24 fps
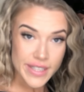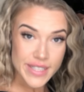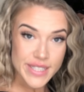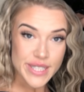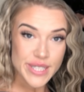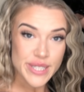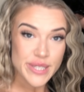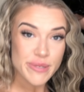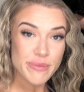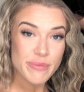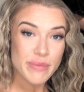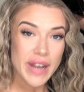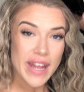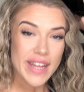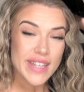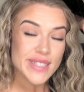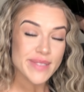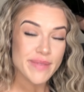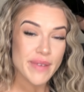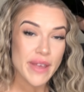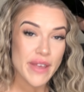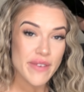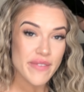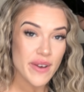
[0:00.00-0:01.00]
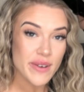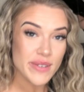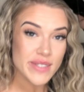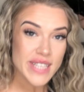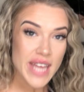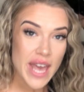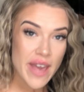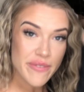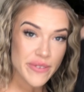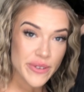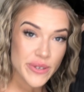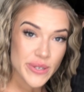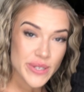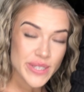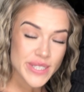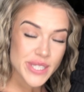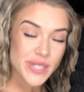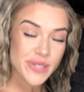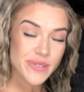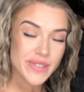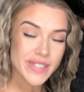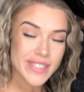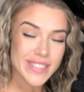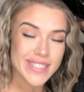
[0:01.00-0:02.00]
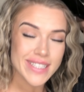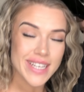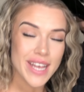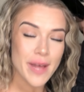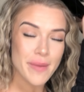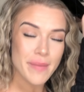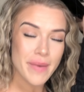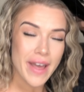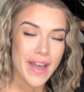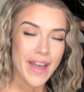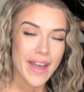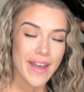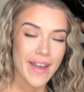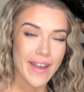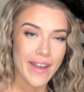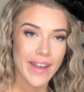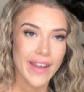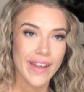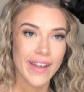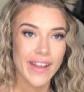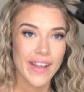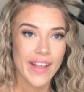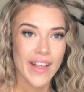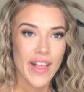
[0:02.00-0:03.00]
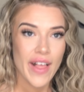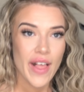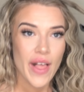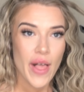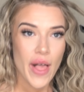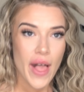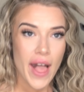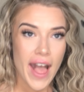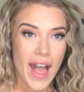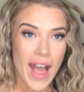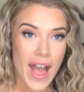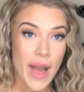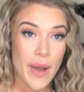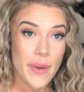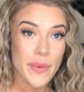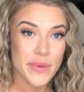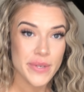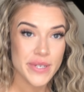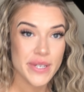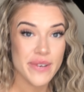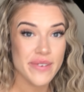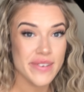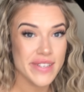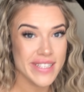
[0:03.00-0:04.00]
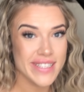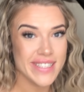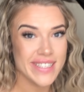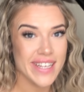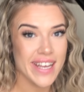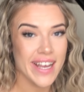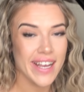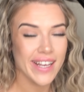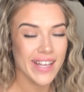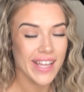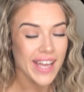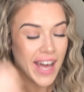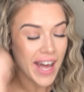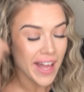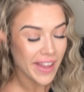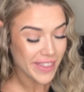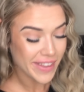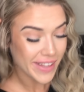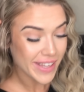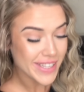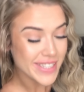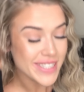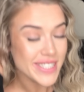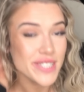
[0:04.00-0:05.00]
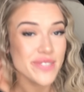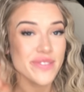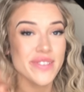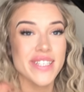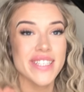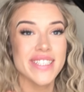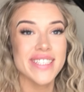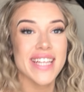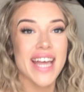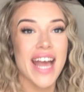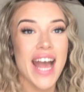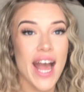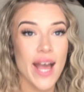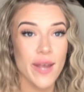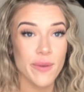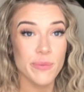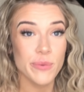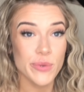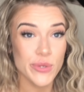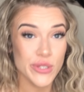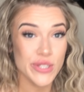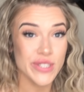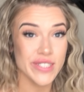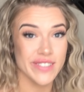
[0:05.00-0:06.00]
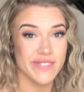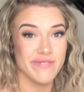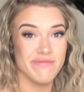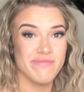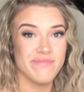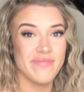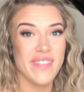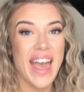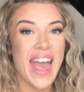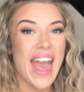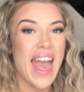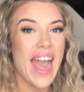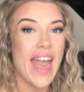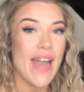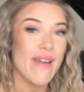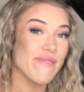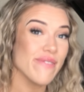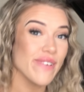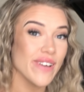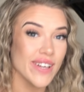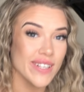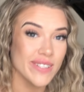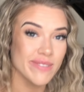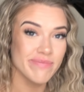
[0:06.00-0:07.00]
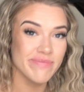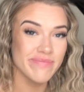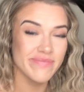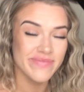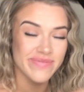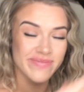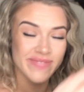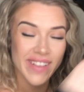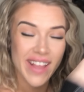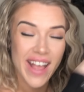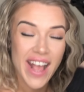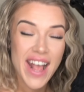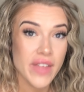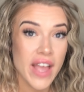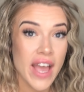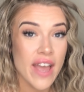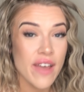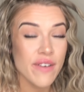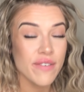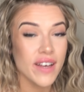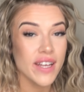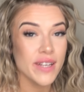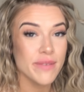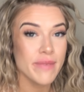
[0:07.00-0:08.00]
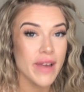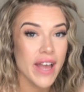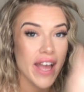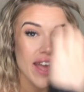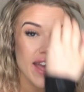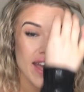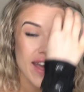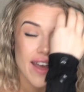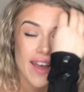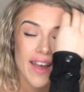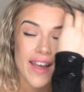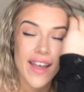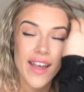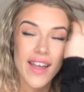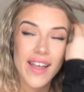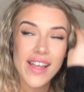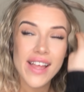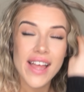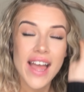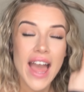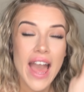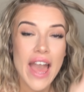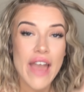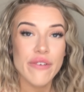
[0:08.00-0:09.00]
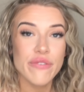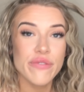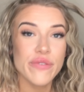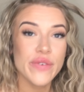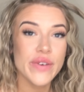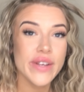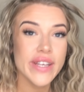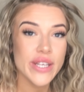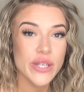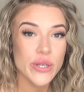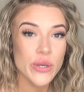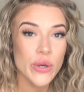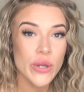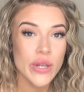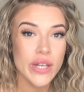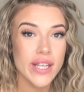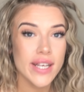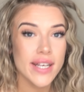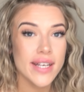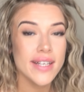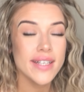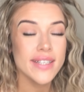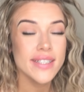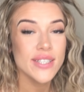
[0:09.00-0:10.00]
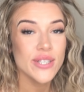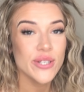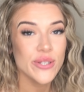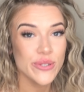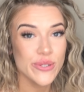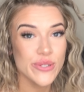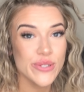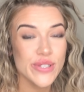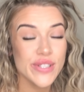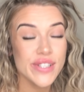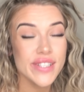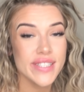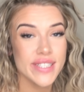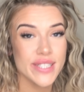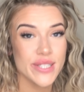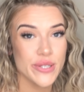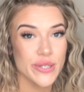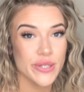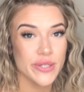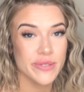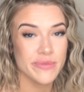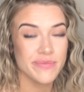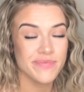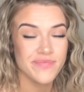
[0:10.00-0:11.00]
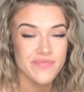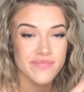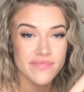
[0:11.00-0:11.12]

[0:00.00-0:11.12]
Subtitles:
So someone asked me if I was ever going to restyle my hair, how would I restyle it? And the answer is I wouldn't ever. I've had my hair every colour under the sun.